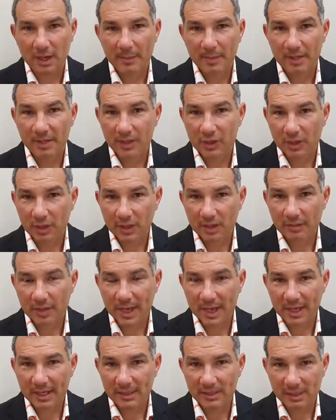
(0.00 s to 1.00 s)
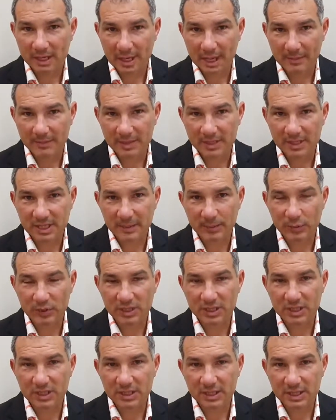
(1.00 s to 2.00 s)
But they're not going to pay it as a lump sum when
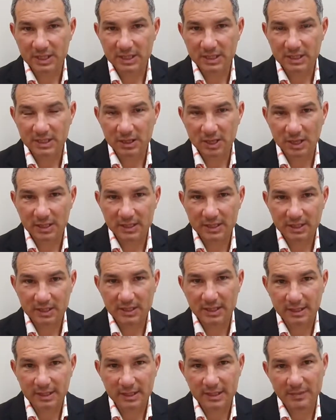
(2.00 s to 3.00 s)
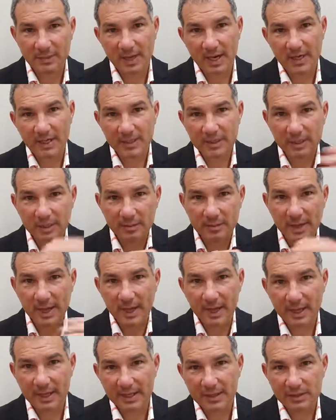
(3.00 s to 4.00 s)
the deed's signed. Instead, this party is going to
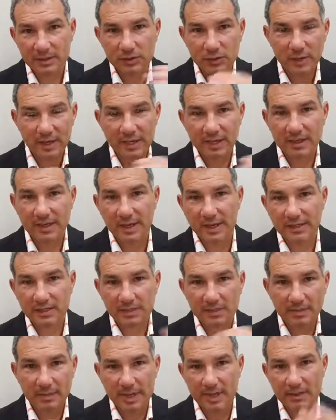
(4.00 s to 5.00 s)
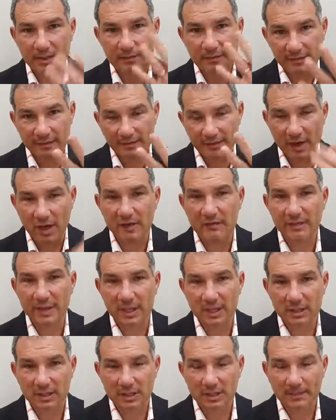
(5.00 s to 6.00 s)
pay $20,000 a month for 5
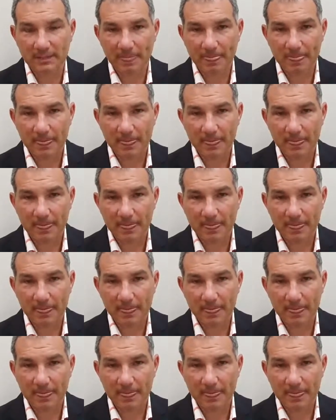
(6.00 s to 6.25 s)
months.